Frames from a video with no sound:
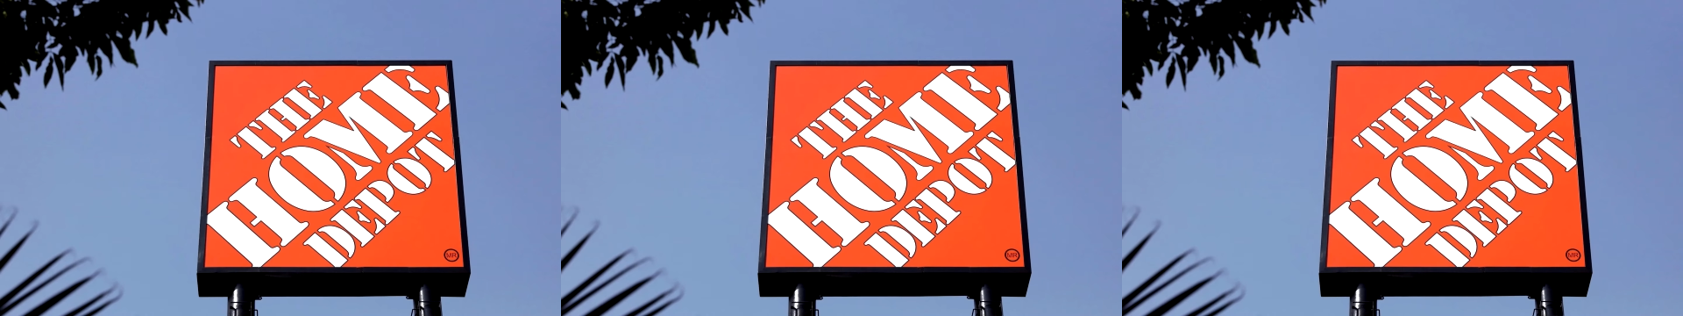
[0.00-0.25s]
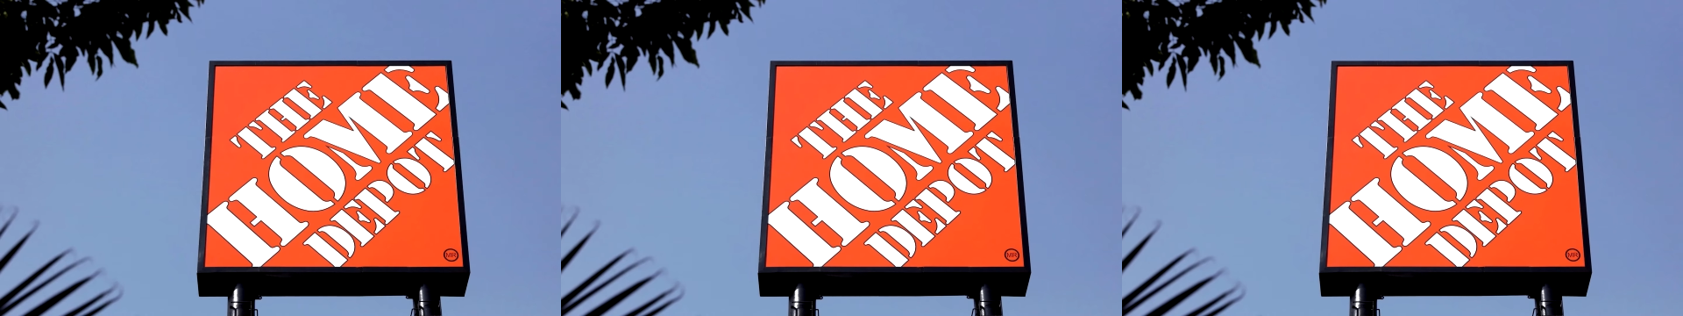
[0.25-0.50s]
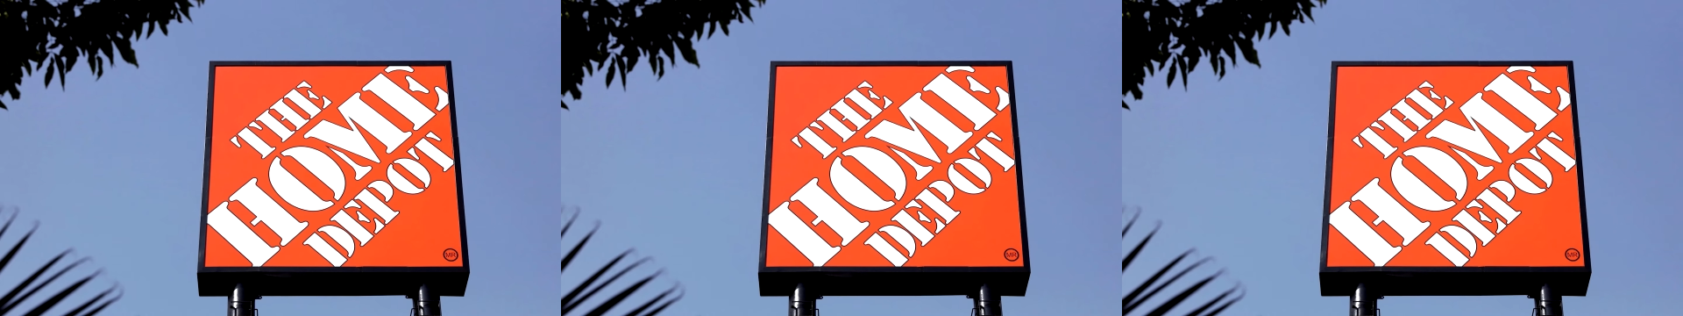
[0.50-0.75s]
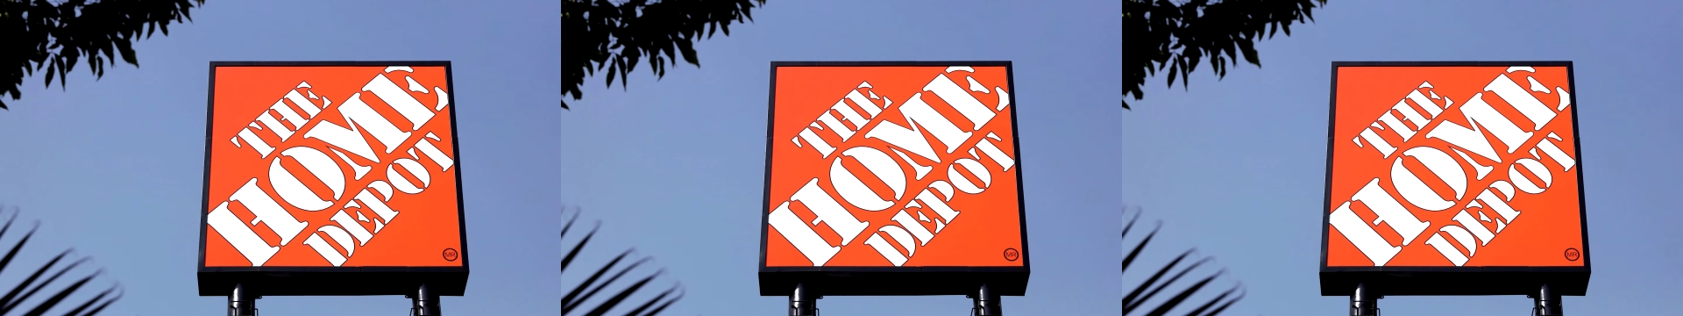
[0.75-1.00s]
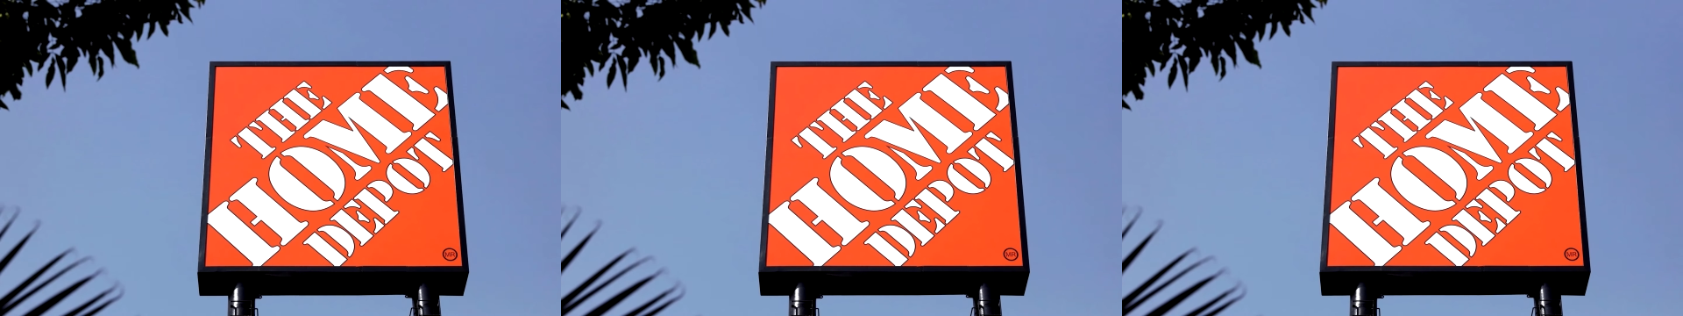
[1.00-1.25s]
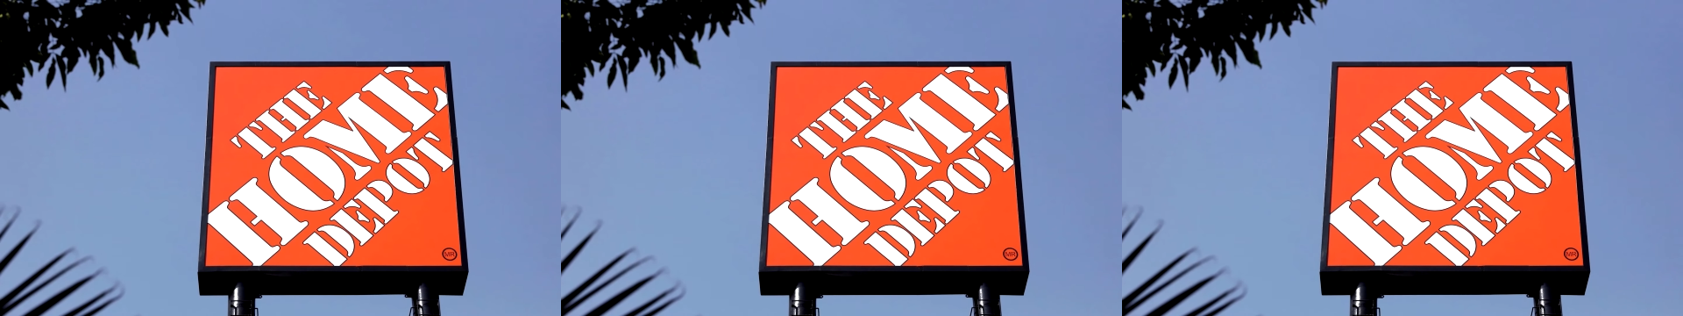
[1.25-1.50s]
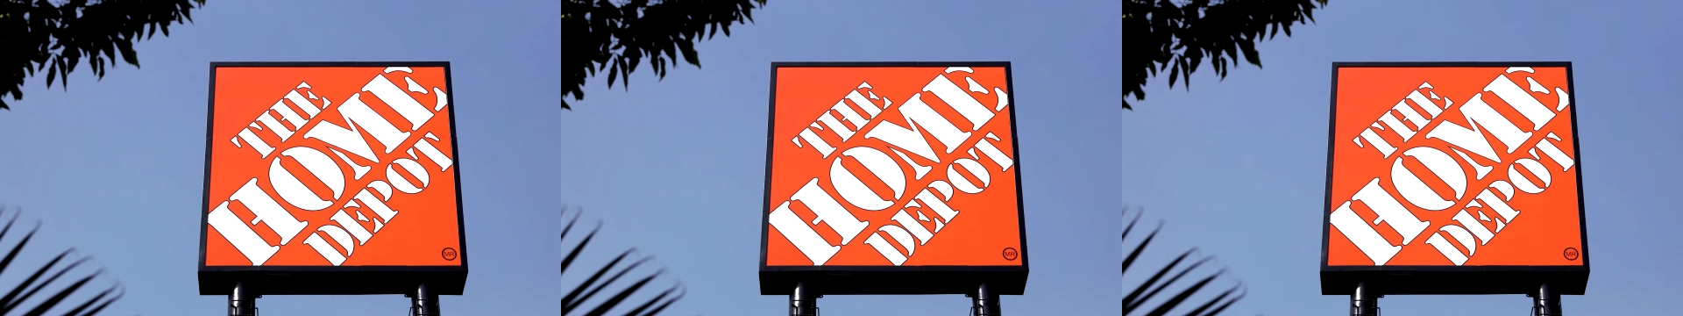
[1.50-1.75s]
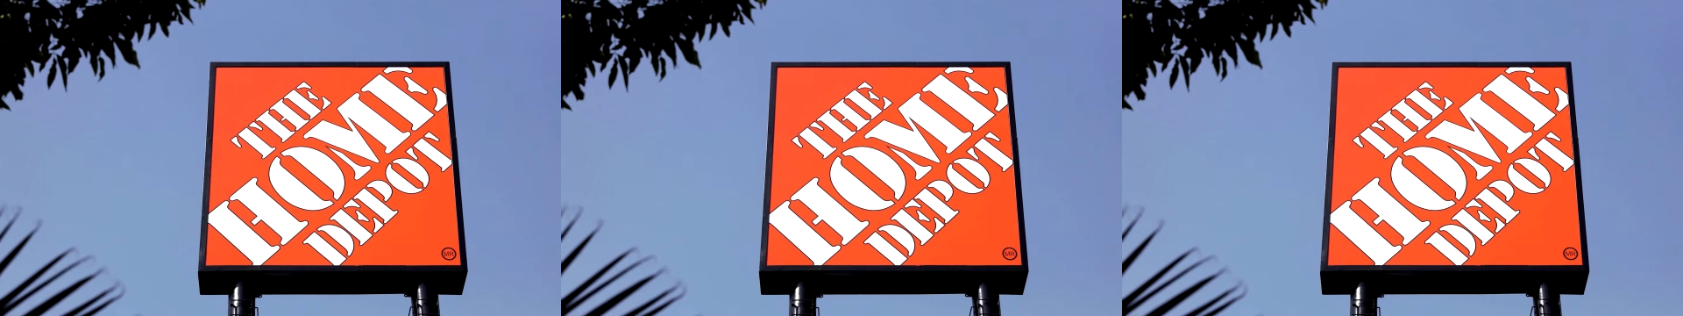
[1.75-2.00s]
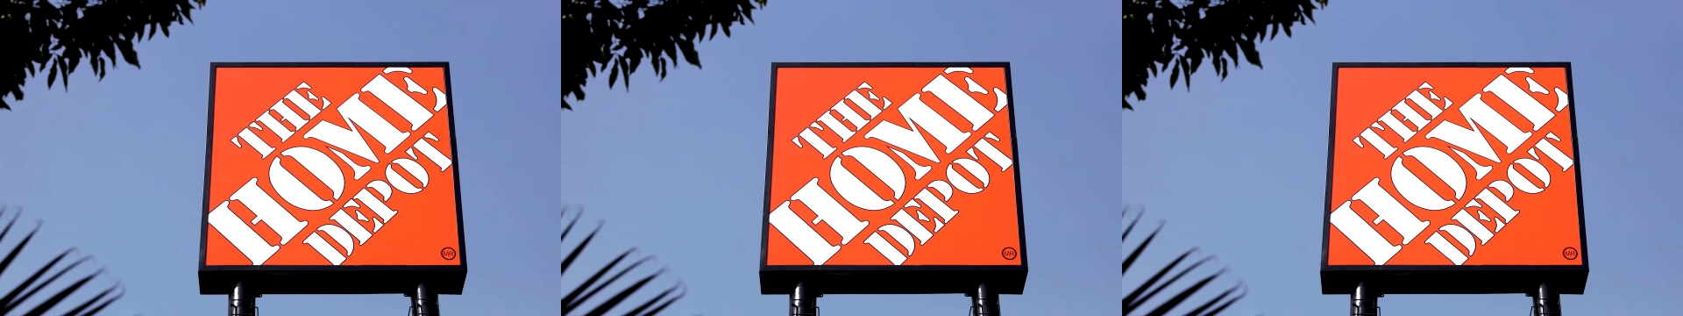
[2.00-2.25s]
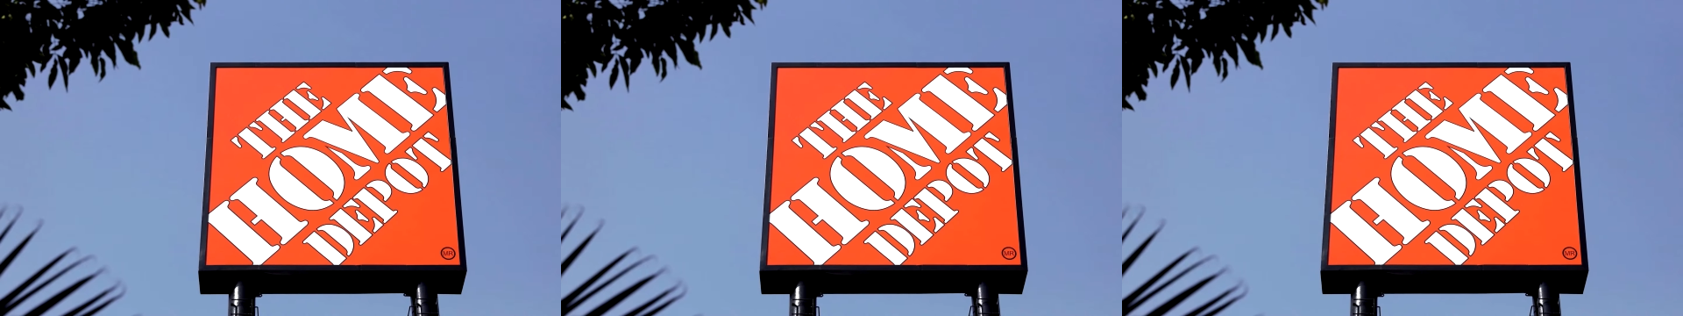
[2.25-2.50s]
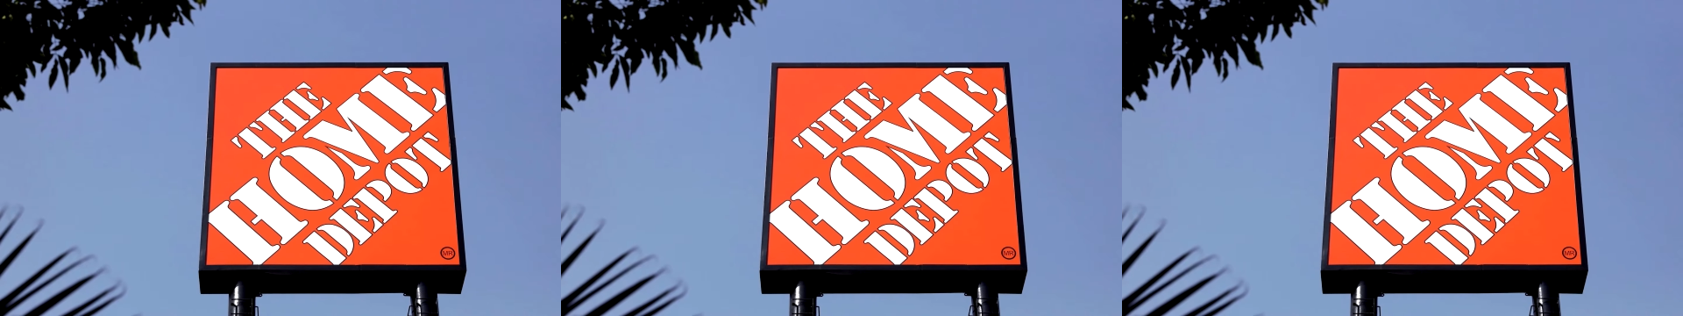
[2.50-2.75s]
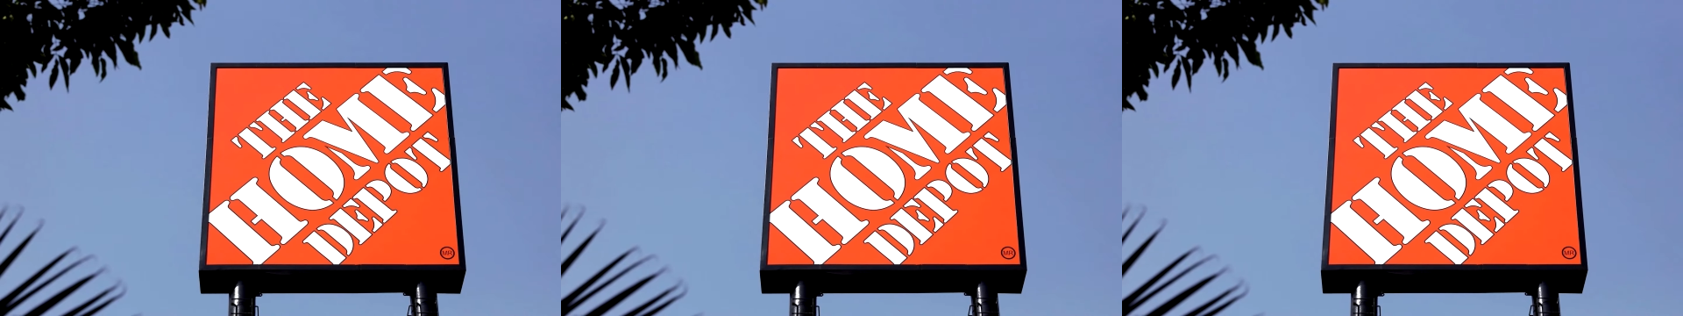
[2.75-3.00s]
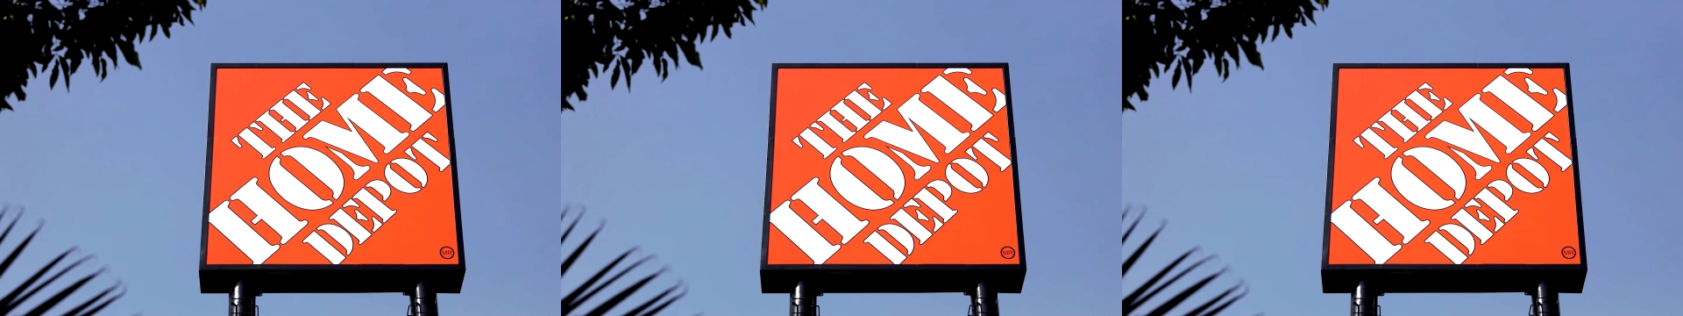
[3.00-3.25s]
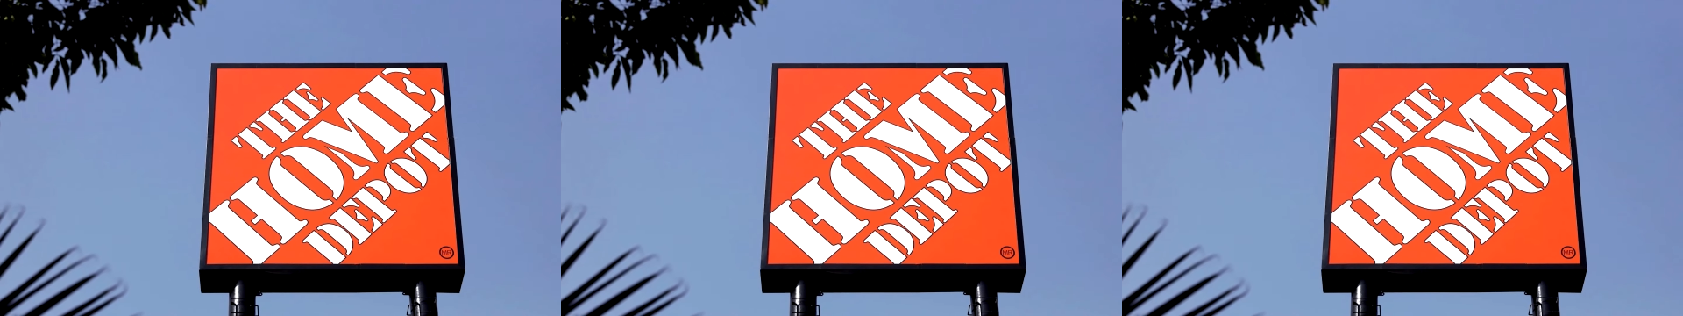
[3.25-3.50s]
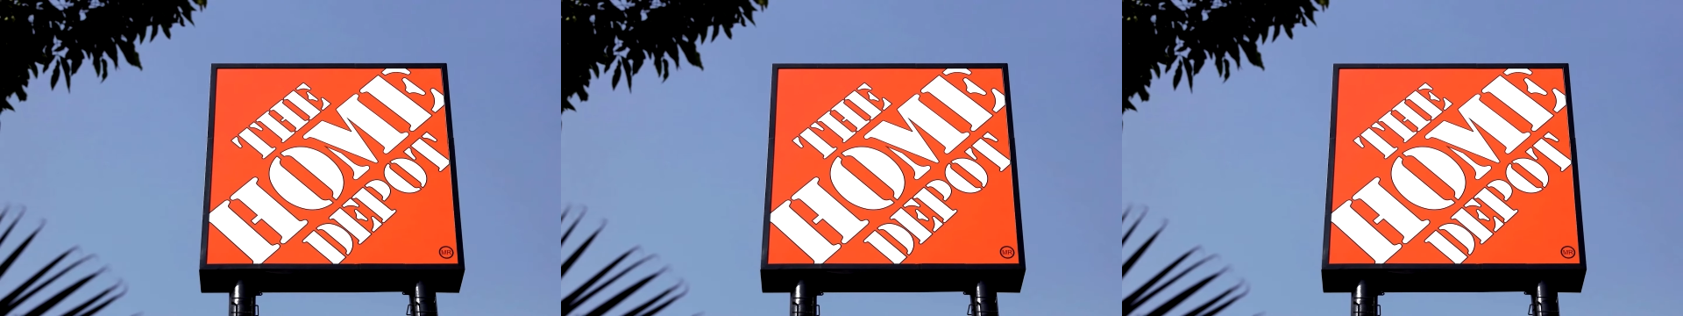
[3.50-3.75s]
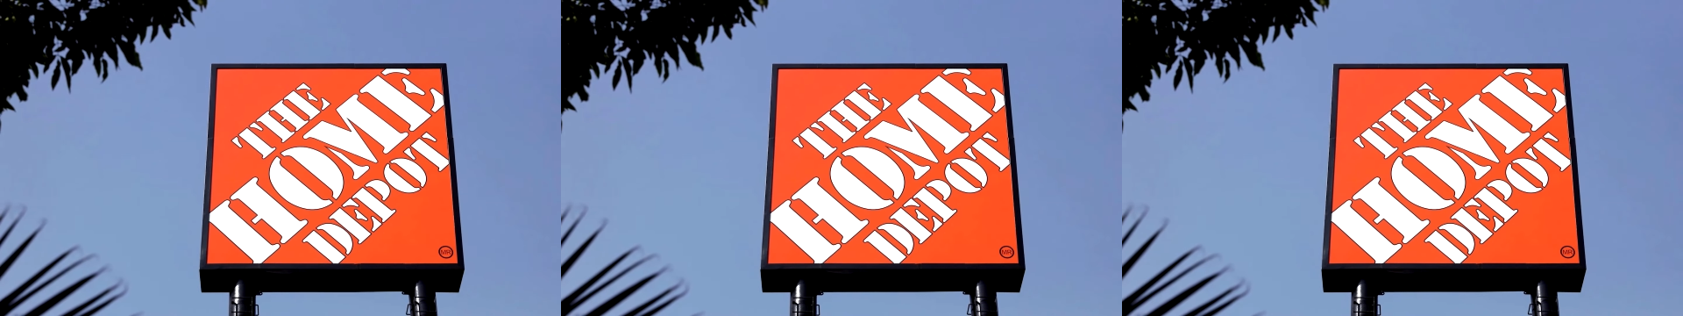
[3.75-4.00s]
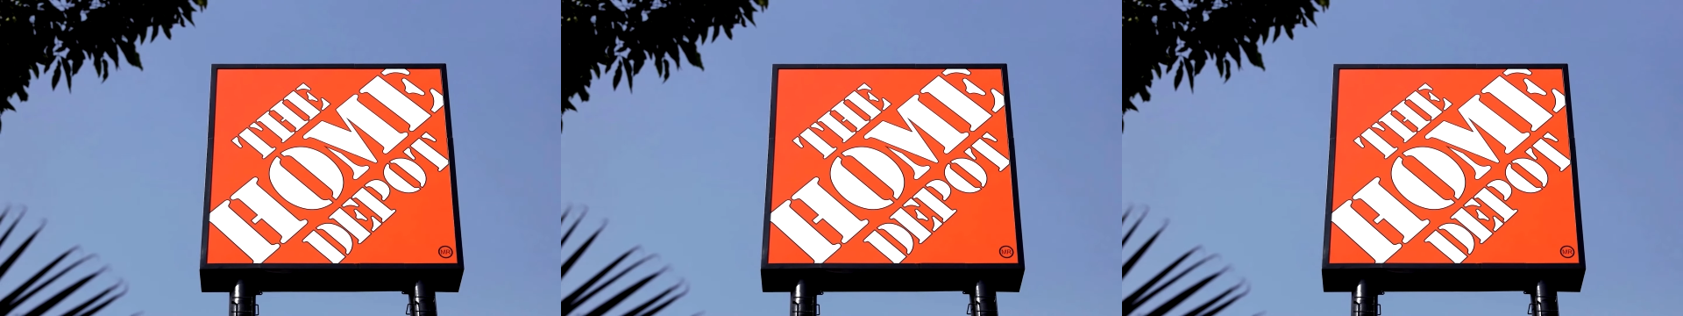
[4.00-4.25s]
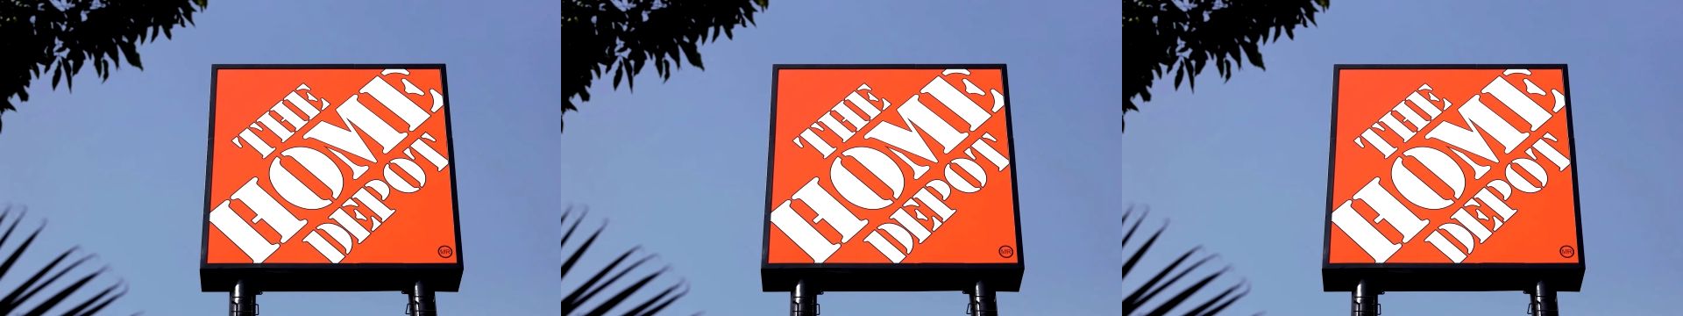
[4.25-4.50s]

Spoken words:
(no speaker visible)